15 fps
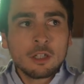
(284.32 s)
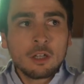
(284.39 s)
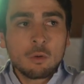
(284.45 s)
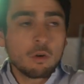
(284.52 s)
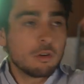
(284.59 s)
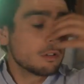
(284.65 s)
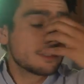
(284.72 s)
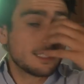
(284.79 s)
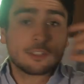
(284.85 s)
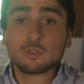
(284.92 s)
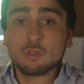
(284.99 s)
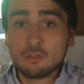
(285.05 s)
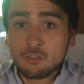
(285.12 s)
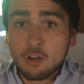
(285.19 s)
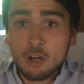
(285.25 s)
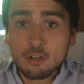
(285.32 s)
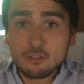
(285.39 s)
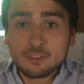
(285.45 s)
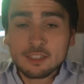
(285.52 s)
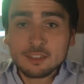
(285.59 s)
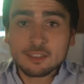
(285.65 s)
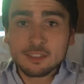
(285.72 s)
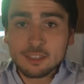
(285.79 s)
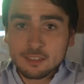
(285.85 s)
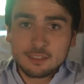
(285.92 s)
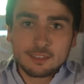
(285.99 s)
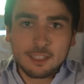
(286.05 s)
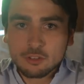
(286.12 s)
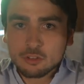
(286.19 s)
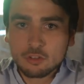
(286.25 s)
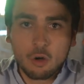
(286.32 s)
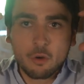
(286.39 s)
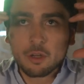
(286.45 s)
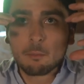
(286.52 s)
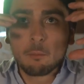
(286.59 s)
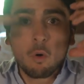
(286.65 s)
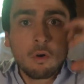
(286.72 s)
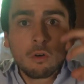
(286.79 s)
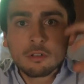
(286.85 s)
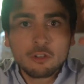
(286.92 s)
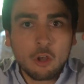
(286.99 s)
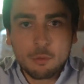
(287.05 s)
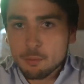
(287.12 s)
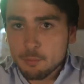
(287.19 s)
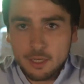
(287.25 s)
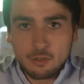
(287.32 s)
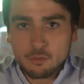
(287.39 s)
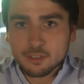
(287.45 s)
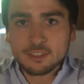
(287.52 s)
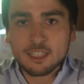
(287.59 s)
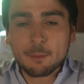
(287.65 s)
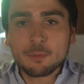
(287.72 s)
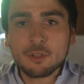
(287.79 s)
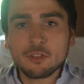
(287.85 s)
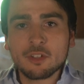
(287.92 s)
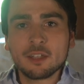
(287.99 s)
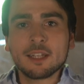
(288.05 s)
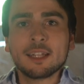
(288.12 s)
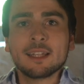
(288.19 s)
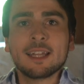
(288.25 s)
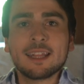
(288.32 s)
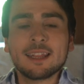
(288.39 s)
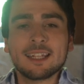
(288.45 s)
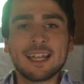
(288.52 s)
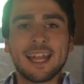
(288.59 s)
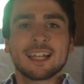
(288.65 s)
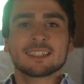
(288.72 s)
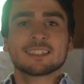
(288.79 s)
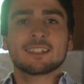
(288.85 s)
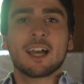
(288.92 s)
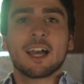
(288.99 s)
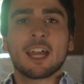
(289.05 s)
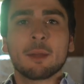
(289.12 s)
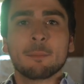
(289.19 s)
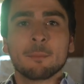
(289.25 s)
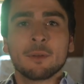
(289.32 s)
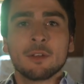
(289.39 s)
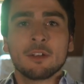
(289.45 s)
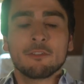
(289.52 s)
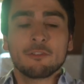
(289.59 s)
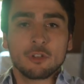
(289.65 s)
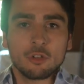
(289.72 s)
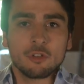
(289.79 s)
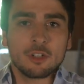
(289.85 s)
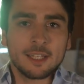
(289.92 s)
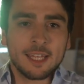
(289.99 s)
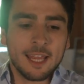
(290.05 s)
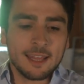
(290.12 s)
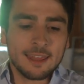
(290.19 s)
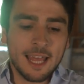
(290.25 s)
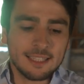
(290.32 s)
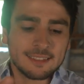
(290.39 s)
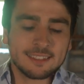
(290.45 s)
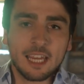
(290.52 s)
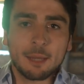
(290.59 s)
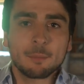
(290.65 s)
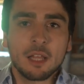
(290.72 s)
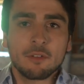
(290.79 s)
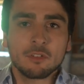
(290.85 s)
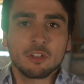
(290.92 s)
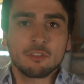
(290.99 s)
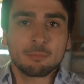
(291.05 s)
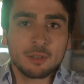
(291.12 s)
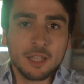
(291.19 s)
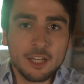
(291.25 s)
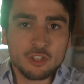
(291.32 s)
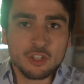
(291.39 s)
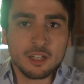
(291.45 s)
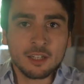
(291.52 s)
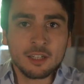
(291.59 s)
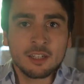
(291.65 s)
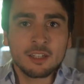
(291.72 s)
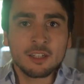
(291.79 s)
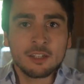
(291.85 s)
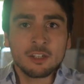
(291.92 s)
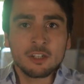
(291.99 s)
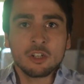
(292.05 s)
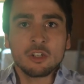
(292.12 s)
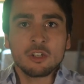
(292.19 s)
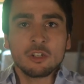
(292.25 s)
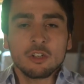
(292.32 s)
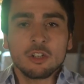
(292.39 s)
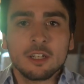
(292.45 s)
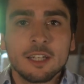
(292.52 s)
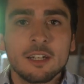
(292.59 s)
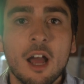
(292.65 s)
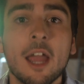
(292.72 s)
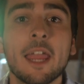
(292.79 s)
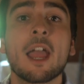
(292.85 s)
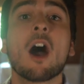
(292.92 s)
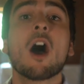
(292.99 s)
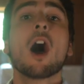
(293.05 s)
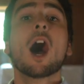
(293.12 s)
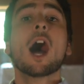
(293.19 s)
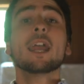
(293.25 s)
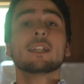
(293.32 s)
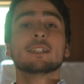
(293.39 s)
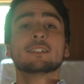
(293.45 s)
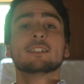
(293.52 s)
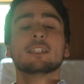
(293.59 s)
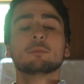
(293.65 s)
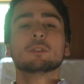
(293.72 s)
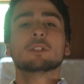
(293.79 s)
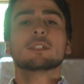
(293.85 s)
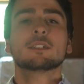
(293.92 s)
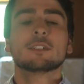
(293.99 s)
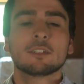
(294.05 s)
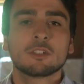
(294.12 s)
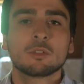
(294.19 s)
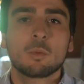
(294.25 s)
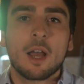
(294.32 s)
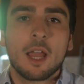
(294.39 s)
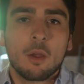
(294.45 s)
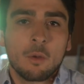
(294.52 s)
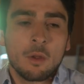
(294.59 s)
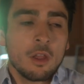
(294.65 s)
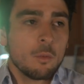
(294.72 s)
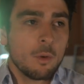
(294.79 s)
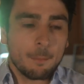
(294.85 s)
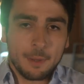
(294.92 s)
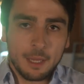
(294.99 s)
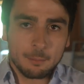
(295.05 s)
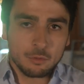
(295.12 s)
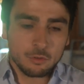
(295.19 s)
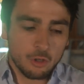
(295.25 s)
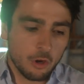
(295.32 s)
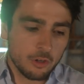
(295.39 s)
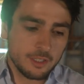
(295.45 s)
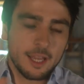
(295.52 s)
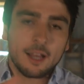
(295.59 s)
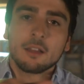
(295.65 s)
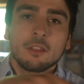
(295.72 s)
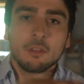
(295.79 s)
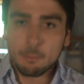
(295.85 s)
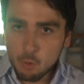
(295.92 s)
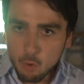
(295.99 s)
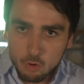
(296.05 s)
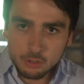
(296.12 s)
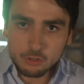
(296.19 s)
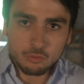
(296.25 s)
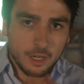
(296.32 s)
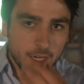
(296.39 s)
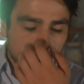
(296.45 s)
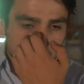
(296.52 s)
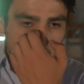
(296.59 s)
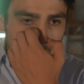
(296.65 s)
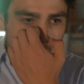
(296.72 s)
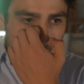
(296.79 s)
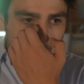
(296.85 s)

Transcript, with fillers: Well, it starts to evolve, doesn't it? It starts growing more dopamine receptors, and then the next time for you to get that same level of pleasure, you need a higher stimulus. This is why when people go down the porn route,